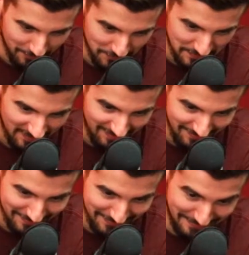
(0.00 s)
over the
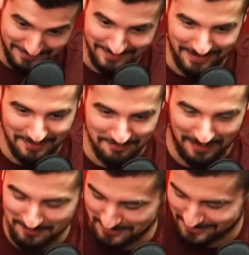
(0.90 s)
holidays.
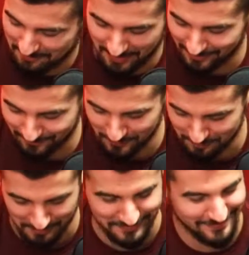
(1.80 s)
I just, I'm not a
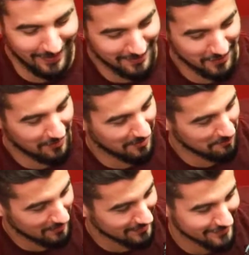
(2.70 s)
food person. I know, I
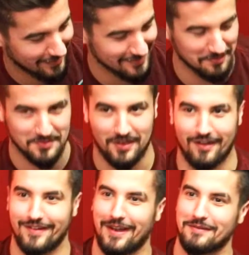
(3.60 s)
apologize. I'm
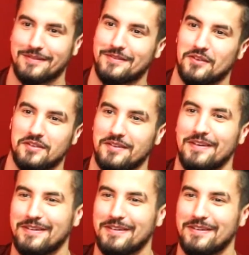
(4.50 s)
sorry. It's just,